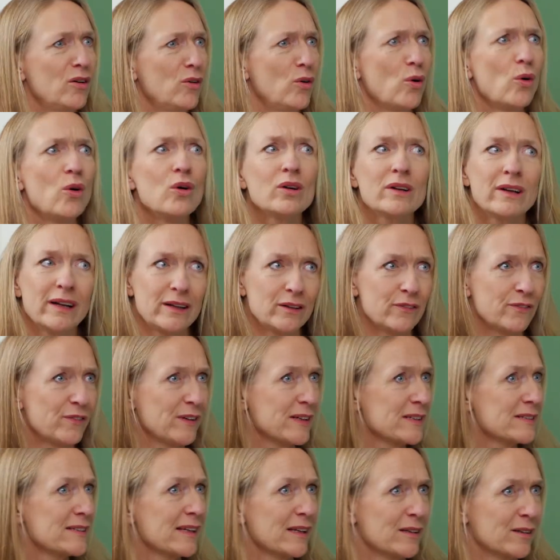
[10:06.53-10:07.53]
All kind of
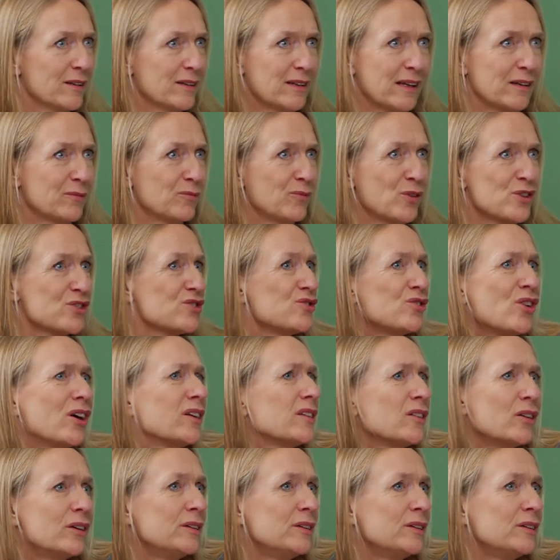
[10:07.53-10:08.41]
things that was not